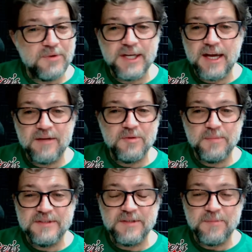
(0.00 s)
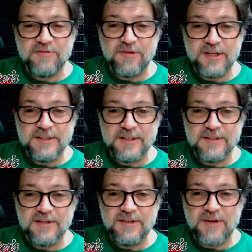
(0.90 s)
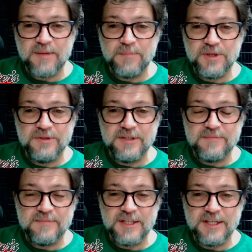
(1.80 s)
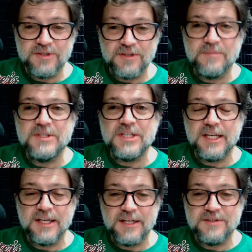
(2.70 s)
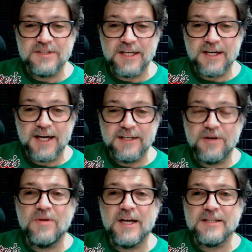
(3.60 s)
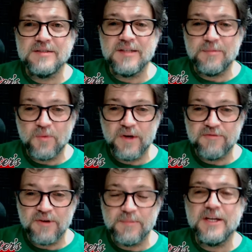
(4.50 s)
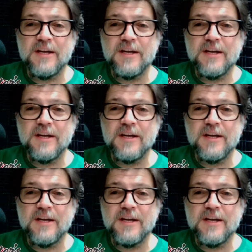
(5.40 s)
pretty hammered busy, my friend. And if I'm building an engine or machining an engine, I don't like to step away from it.